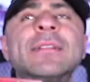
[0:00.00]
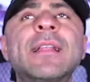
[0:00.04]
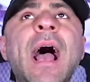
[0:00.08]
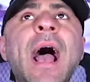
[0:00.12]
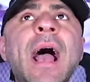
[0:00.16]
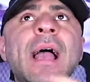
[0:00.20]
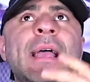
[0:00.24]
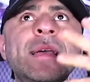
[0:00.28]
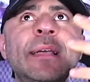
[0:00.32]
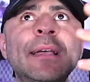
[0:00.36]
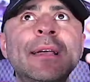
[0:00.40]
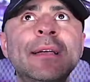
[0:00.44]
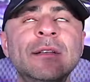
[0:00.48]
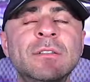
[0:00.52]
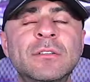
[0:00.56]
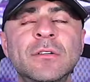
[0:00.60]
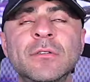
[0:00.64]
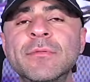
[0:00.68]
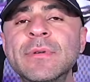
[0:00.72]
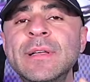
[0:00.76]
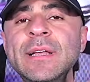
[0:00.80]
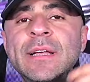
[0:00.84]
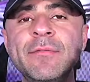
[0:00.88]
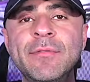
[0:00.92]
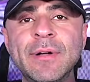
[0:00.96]
dying to
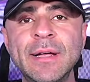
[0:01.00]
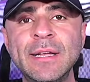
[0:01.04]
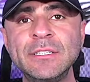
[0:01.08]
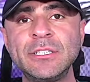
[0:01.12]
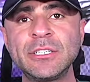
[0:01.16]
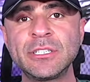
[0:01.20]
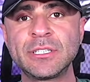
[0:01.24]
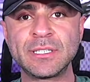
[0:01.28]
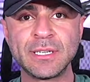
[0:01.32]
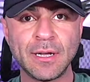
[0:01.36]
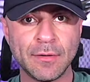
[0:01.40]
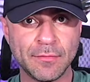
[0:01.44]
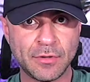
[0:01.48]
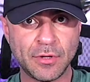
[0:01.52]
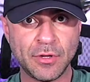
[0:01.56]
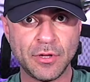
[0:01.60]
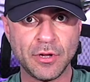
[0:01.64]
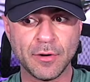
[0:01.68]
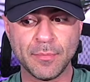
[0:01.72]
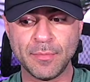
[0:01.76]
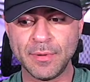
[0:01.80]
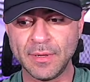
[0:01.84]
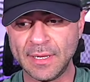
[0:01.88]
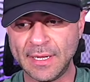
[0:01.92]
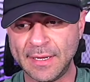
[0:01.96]
rearrange itself to
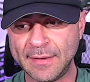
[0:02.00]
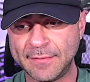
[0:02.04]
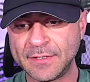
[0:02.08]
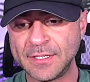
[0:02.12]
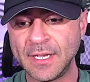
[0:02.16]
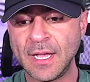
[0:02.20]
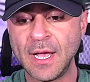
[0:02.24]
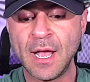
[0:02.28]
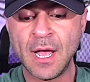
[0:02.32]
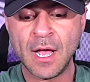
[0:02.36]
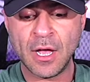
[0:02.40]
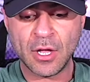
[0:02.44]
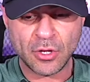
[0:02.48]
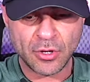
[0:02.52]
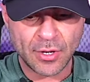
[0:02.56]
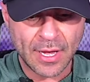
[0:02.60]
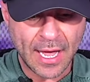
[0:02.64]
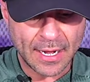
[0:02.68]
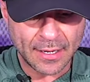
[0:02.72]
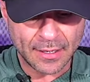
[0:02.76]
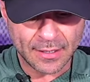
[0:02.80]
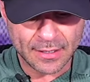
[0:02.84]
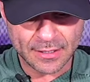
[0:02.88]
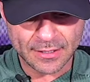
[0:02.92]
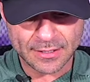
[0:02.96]
your beliefs you
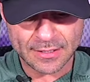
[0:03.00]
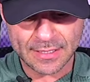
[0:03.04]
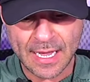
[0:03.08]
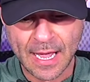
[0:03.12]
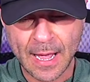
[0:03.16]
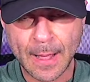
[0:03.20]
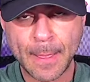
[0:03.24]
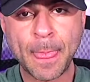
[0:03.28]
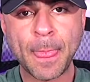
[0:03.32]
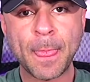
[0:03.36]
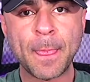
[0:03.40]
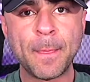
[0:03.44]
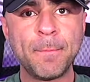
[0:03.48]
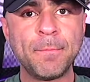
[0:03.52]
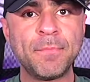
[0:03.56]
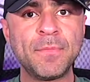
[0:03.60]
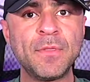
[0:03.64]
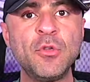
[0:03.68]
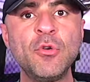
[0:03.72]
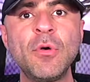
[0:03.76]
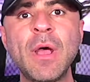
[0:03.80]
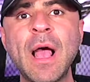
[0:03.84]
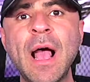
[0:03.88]
got to understand you